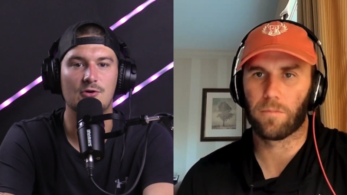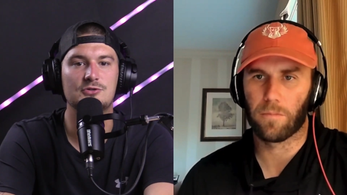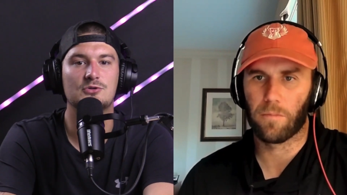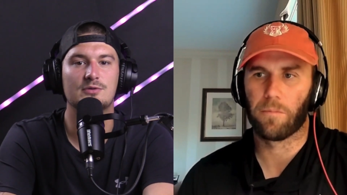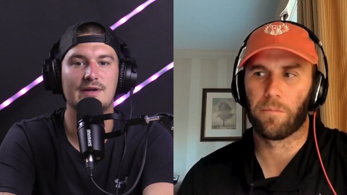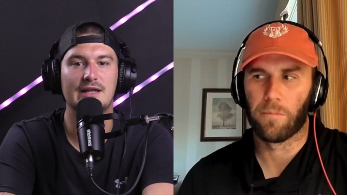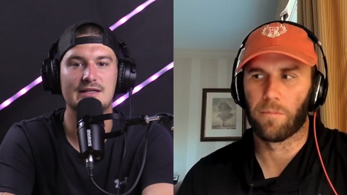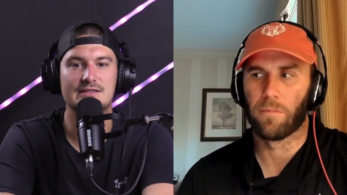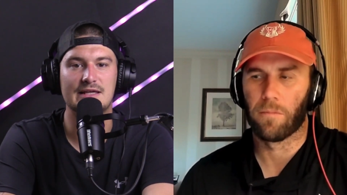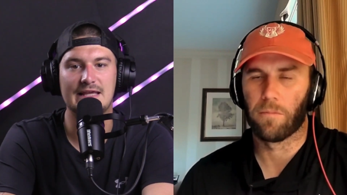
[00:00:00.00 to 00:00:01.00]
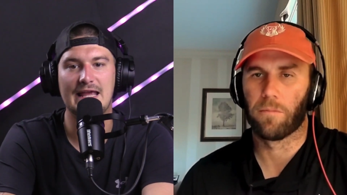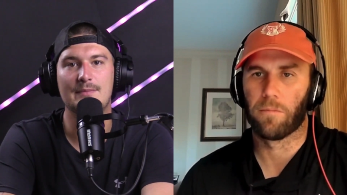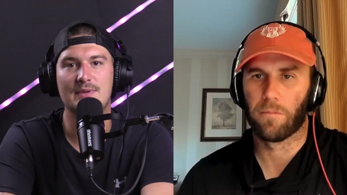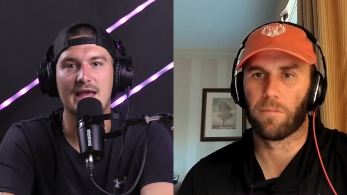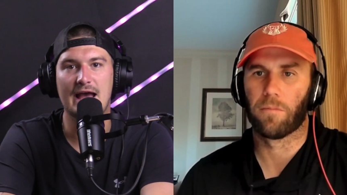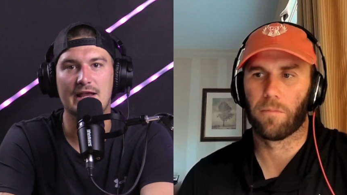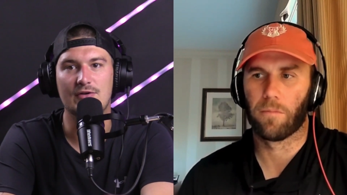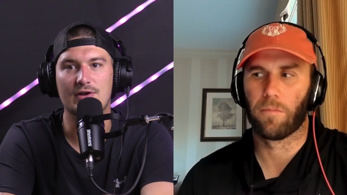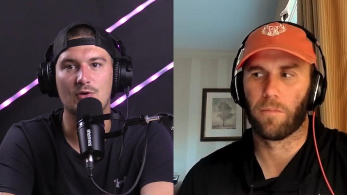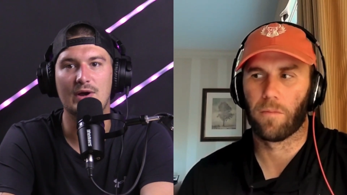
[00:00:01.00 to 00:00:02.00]
Speaker 1: Tour rankings like can't be accurate
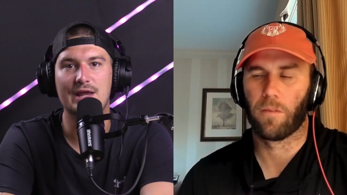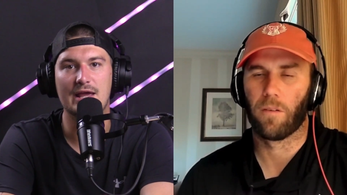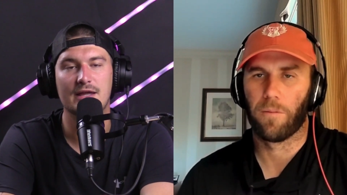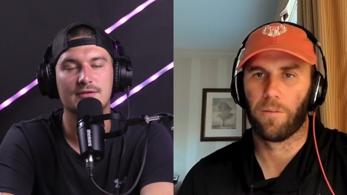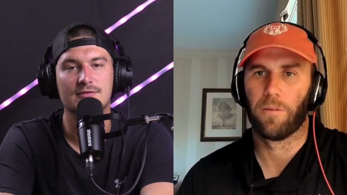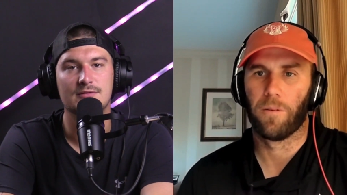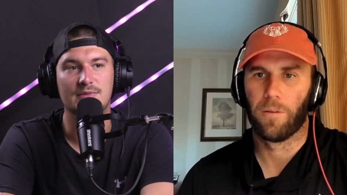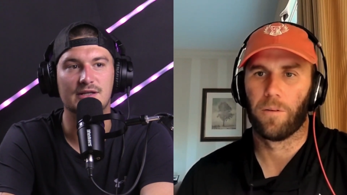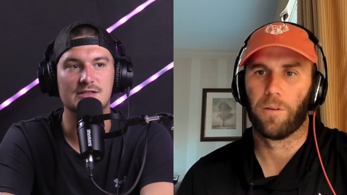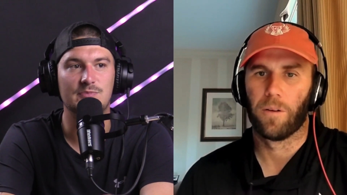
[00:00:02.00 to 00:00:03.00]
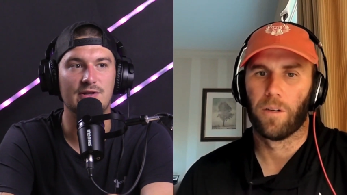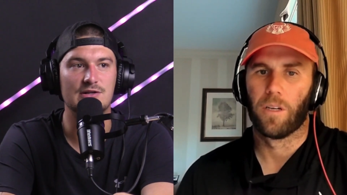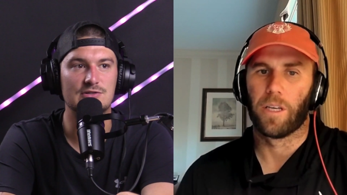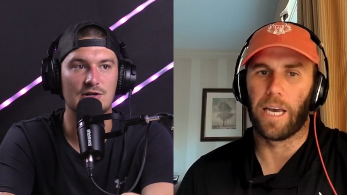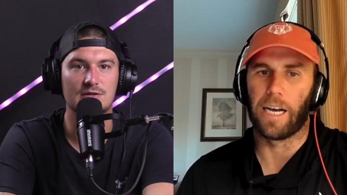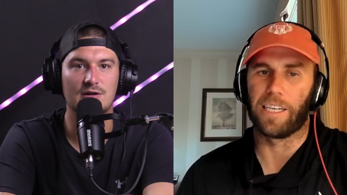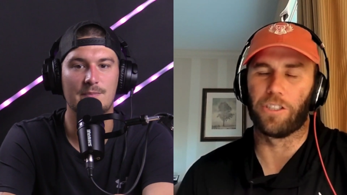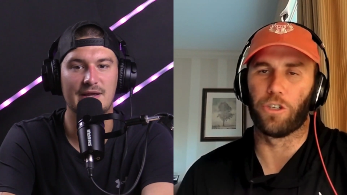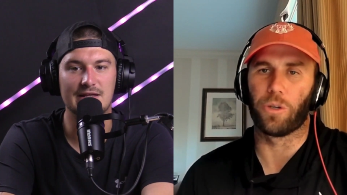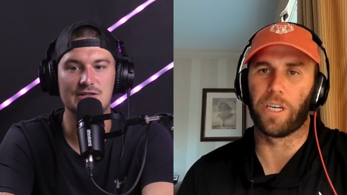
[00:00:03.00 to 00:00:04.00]
quite yet because players aren't yeah,
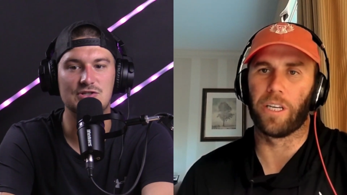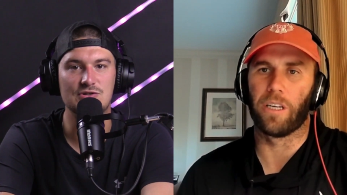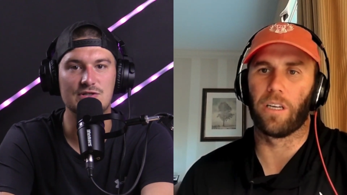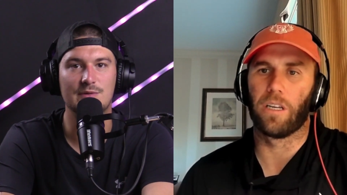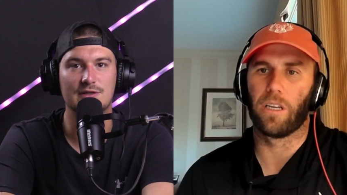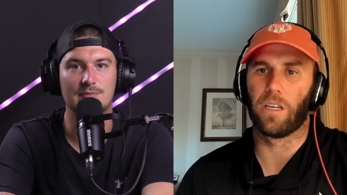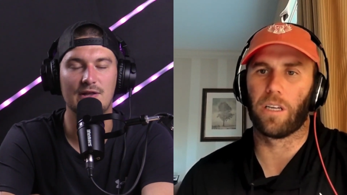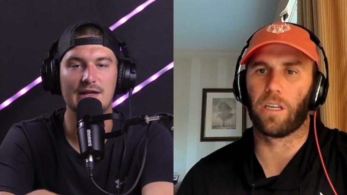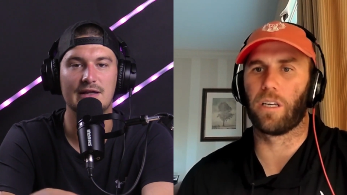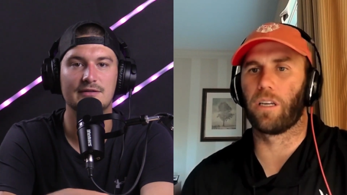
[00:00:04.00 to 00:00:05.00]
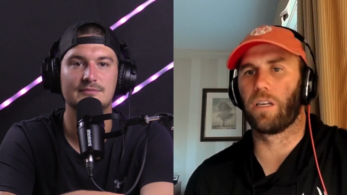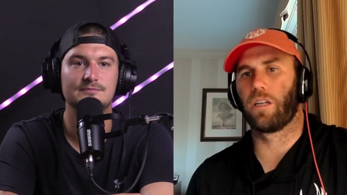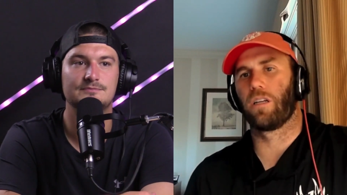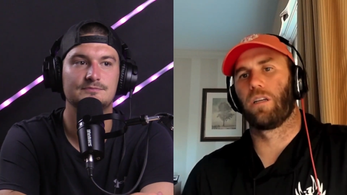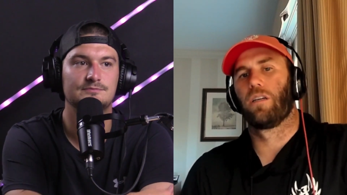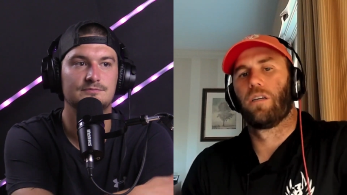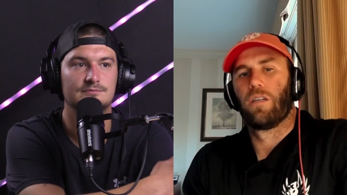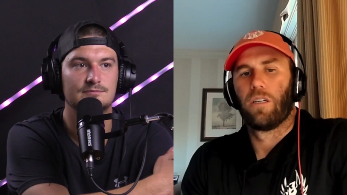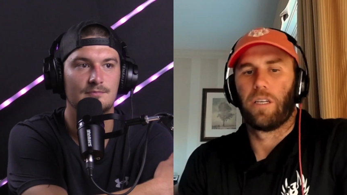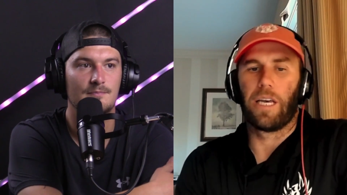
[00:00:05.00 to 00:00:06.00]
picking and choosing what they're playing.
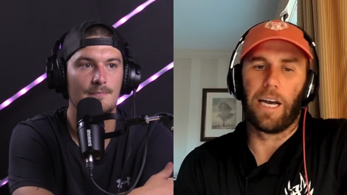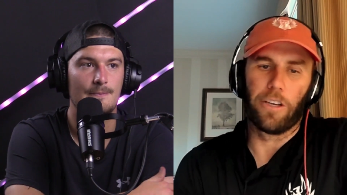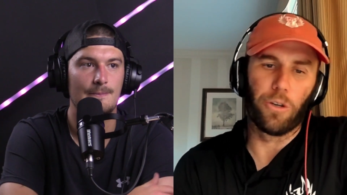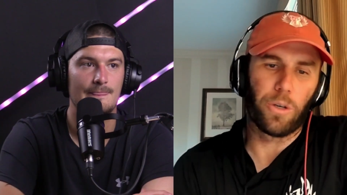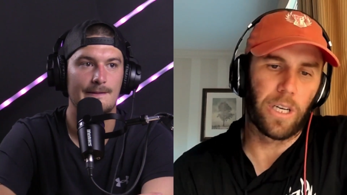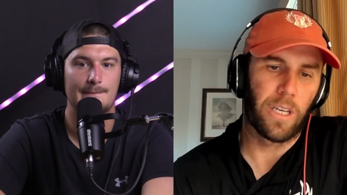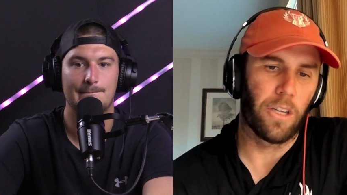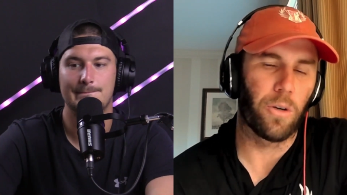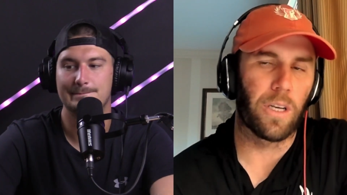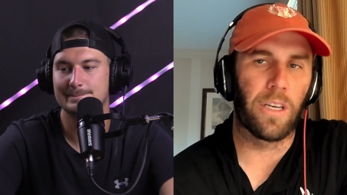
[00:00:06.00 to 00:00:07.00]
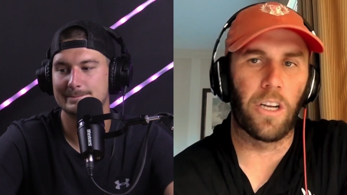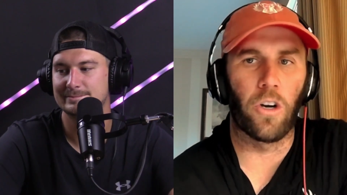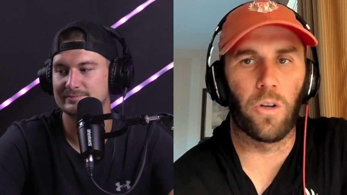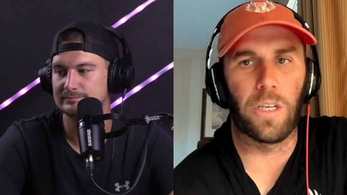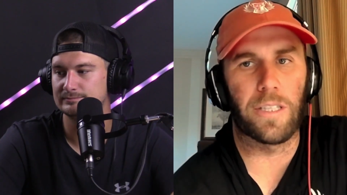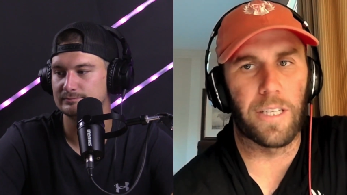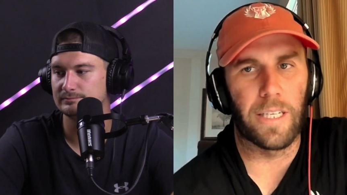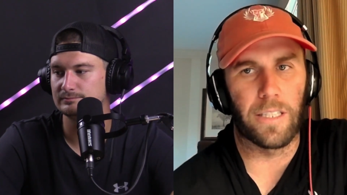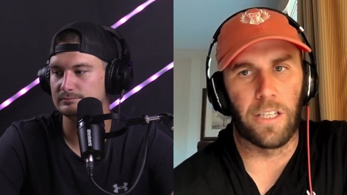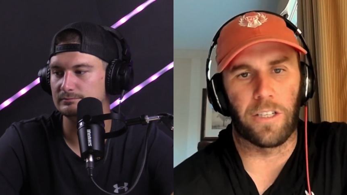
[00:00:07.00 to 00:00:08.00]
Speaker 2: Yeah, you can you can early
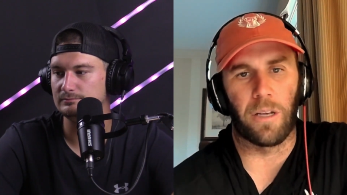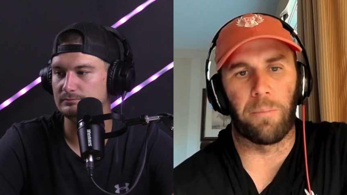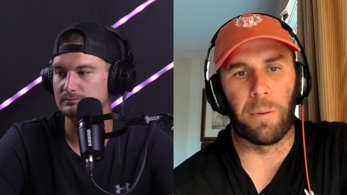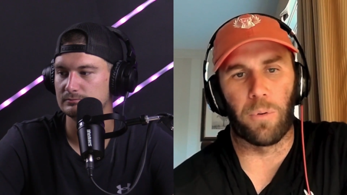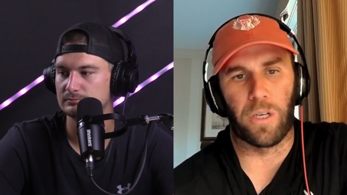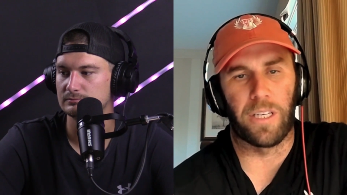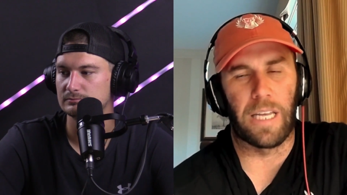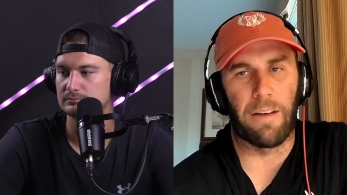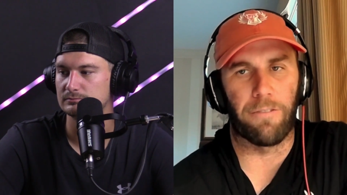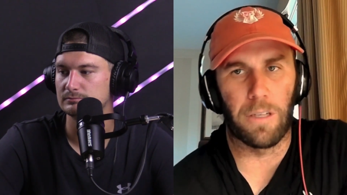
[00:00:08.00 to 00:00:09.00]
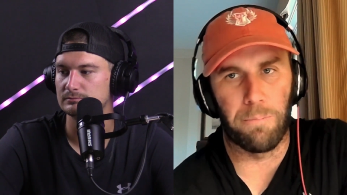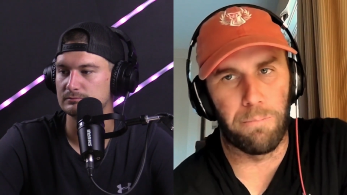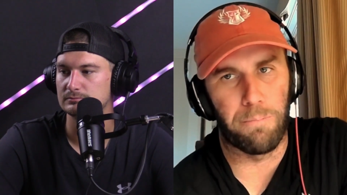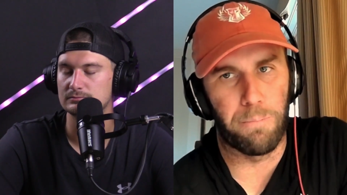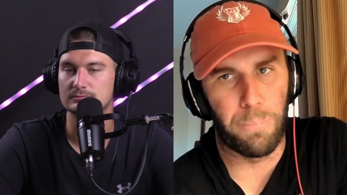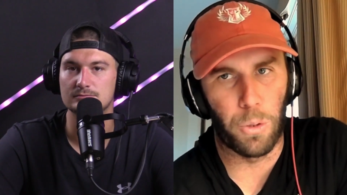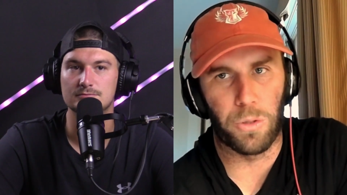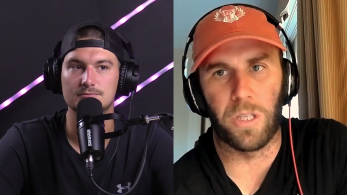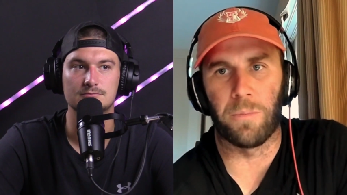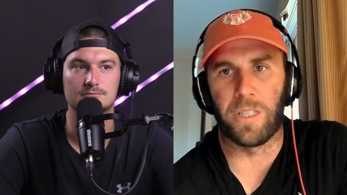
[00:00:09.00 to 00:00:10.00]
season some people can definitely
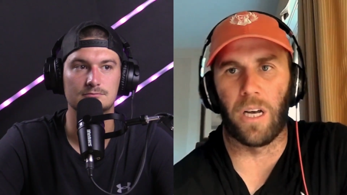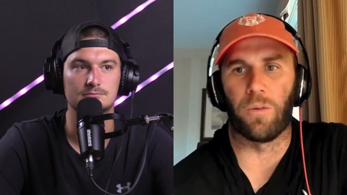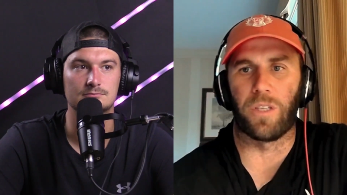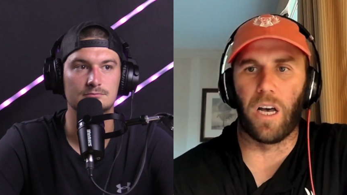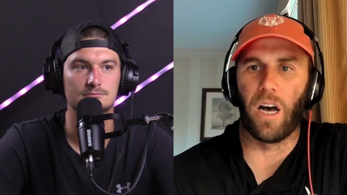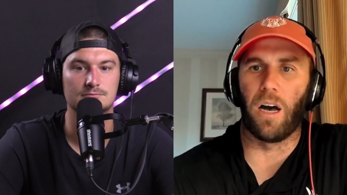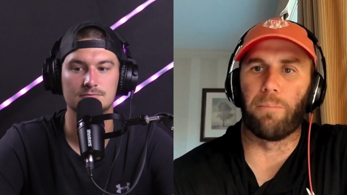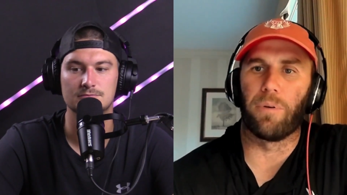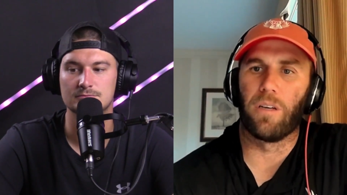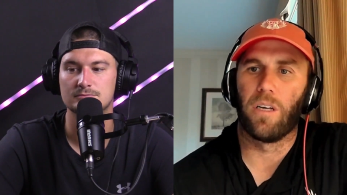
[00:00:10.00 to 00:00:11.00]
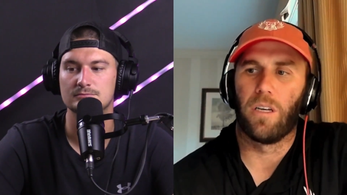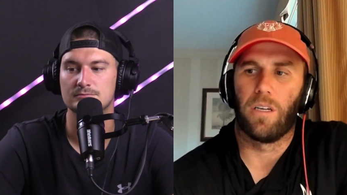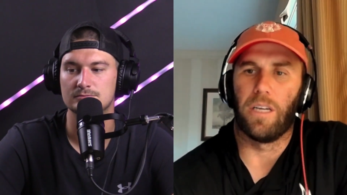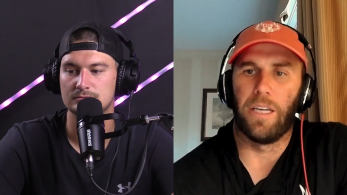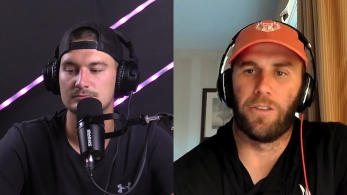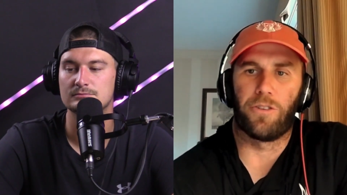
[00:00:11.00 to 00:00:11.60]
boost themselves up in